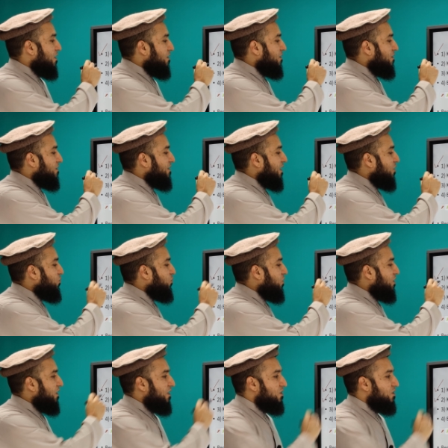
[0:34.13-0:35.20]
The second one
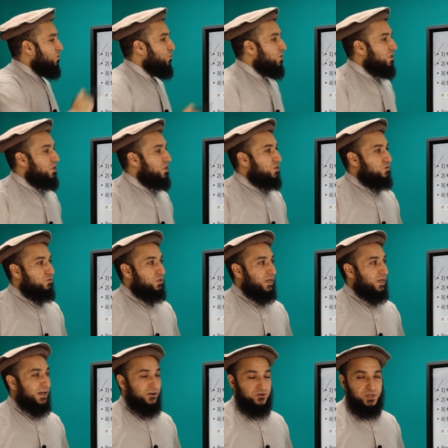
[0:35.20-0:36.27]
is we need to know the
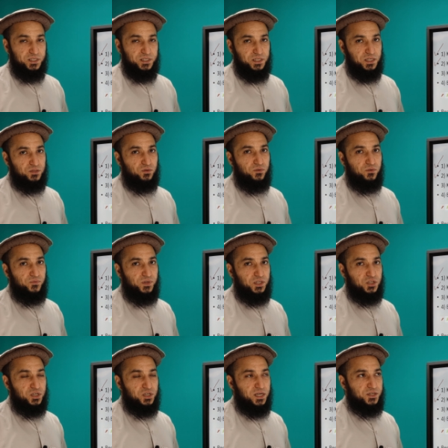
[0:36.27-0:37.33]
characteristics of
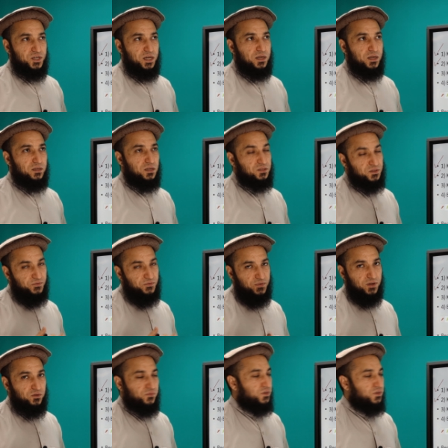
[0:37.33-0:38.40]
each letter, a
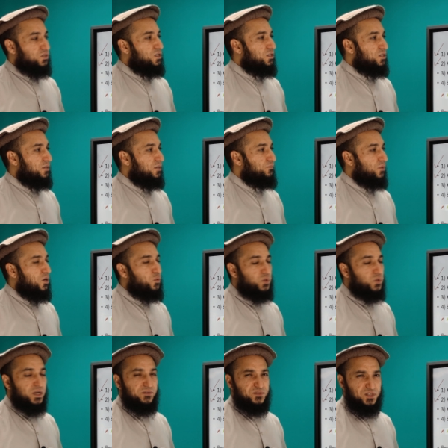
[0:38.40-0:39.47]
sifat of each letter. Uh, we
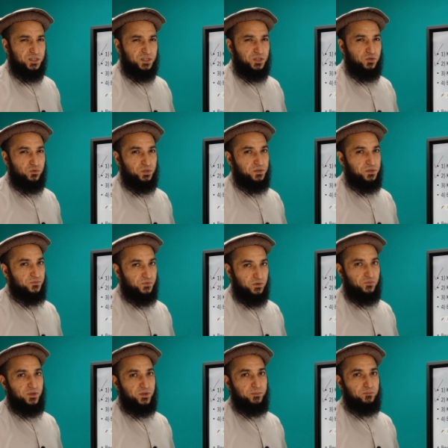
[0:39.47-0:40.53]
have studied only a few
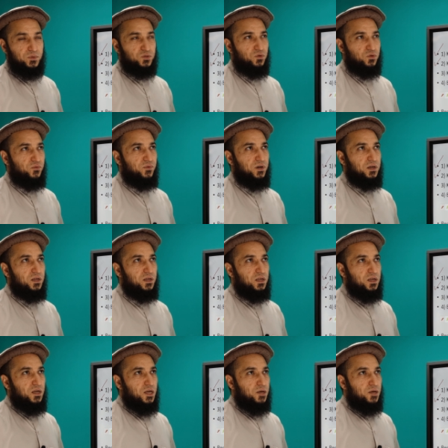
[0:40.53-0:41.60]
of them so far,
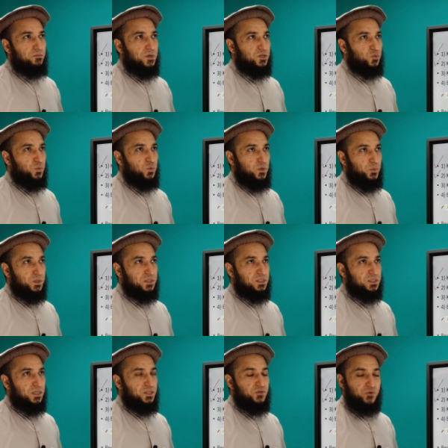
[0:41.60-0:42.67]
but we will
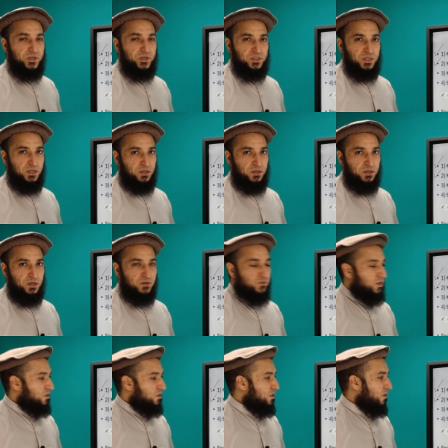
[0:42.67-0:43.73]
study the rest in
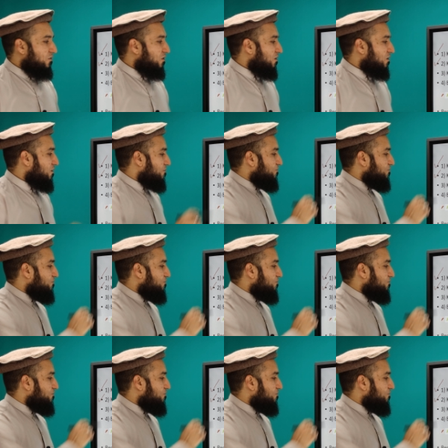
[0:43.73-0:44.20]
advanced level.